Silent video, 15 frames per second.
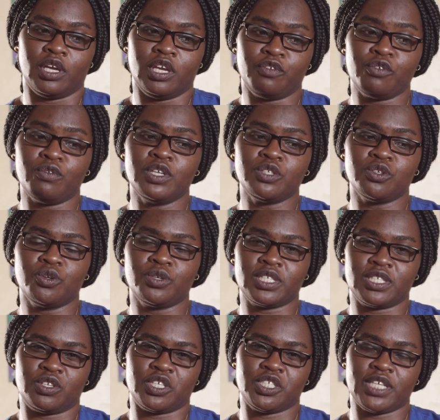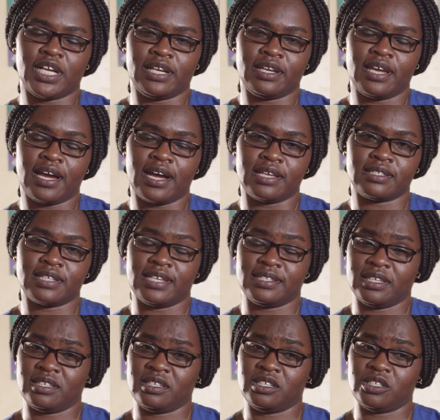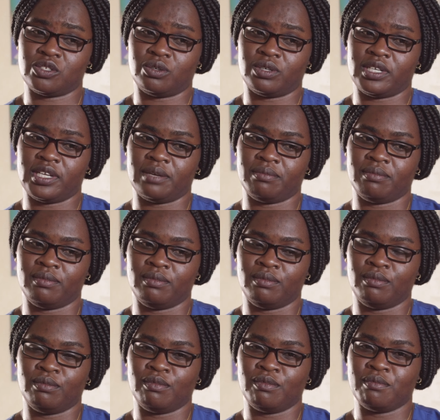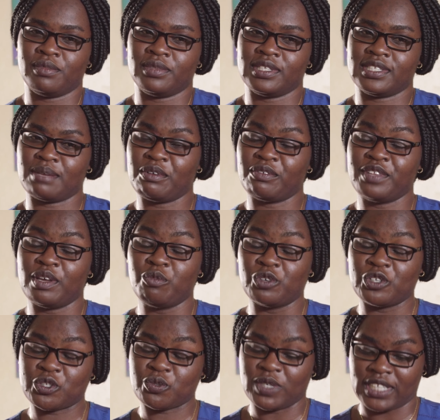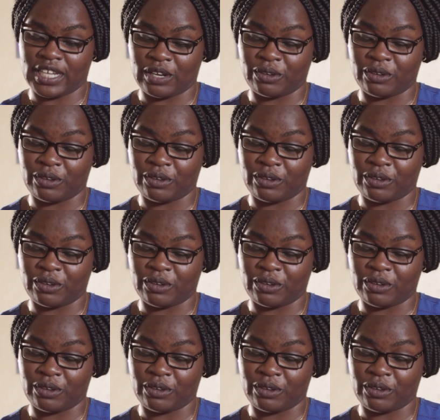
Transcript: If you want to notice that a child has anxiety disorder, some of them will sweat a